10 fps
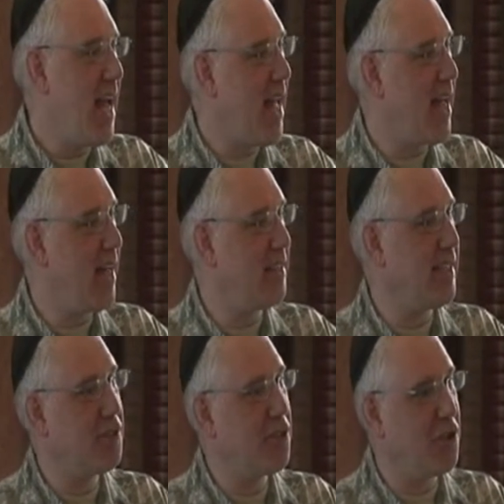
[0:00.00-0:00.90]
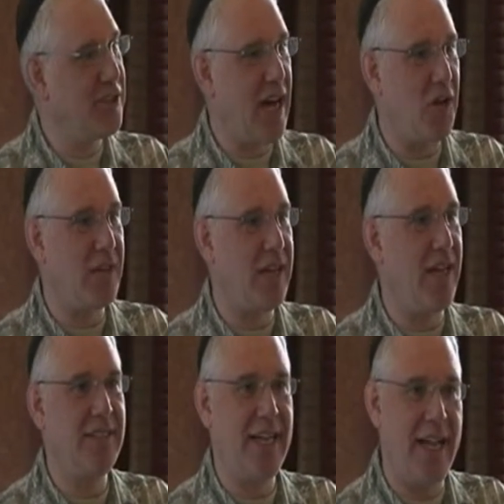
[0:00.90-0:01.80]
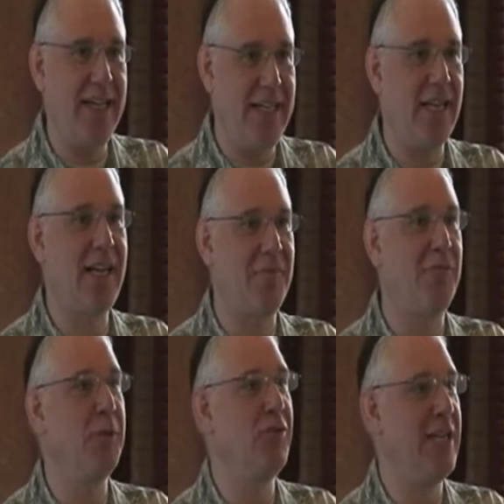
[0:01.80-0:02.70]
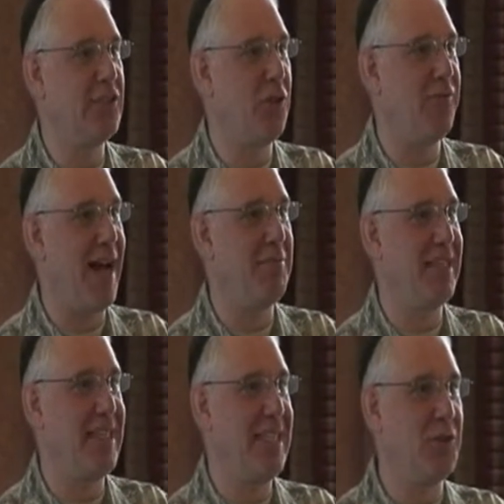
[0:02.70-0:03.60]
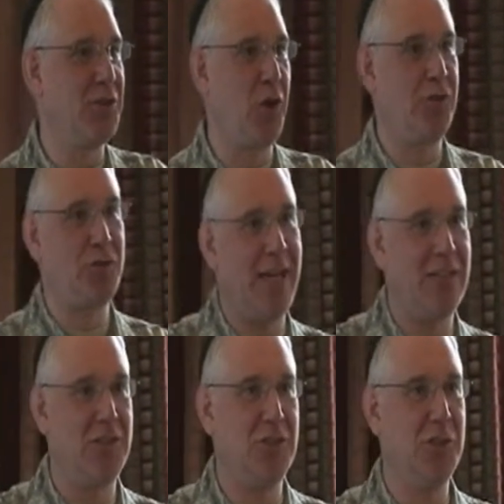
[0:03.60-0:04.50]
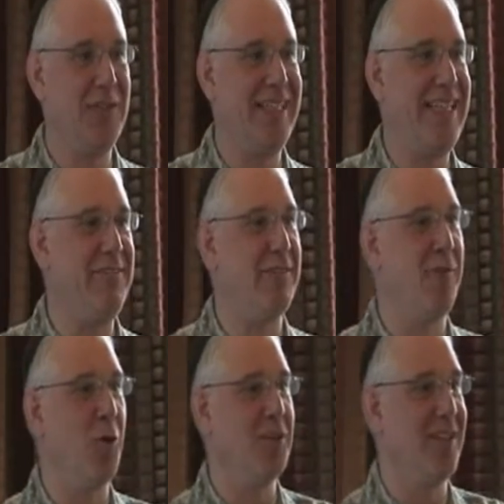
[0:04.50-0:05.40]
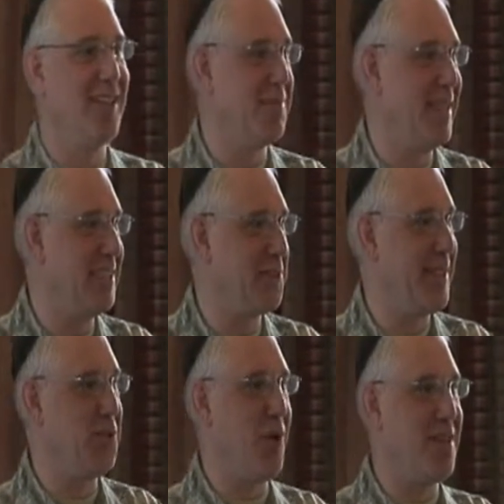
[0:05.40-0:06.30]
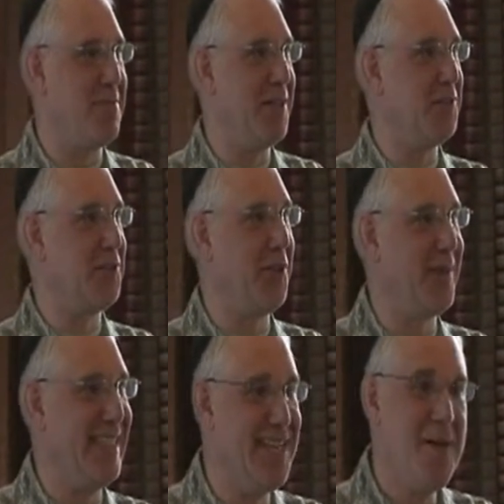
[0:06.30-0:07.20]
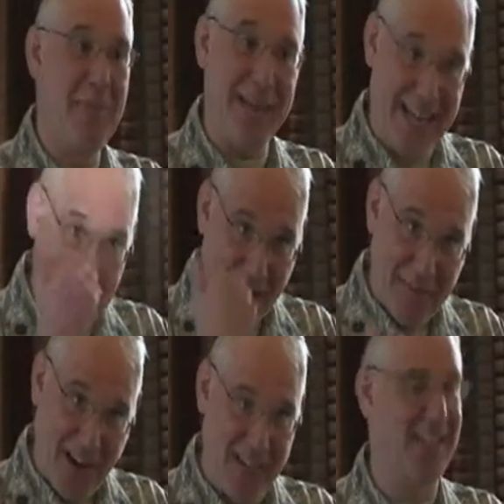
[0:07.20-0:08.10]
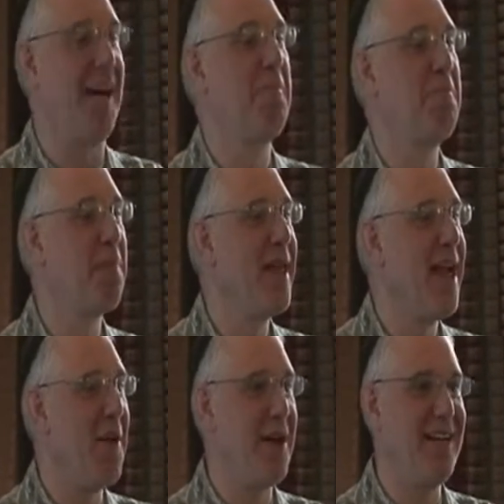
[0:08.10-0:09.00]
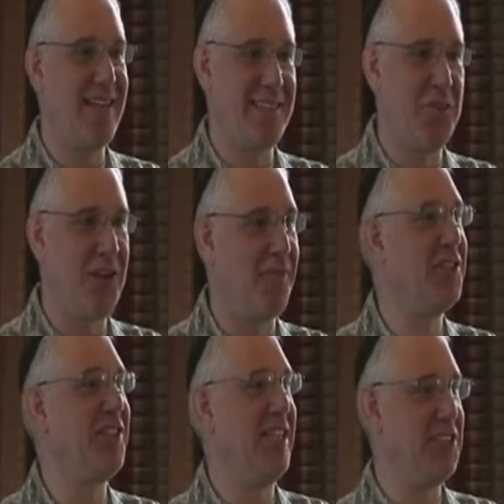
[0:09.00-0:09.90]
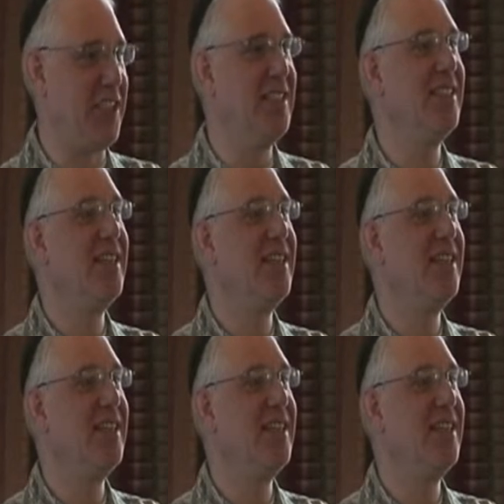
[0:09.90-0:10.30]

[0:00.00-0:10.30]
and it turns out that, yeah, he had come from a traditional family. He was sort of trying to leave the fold a little bit, so he joined the military, but he came back for Chanukah. And we had a nice little conversation,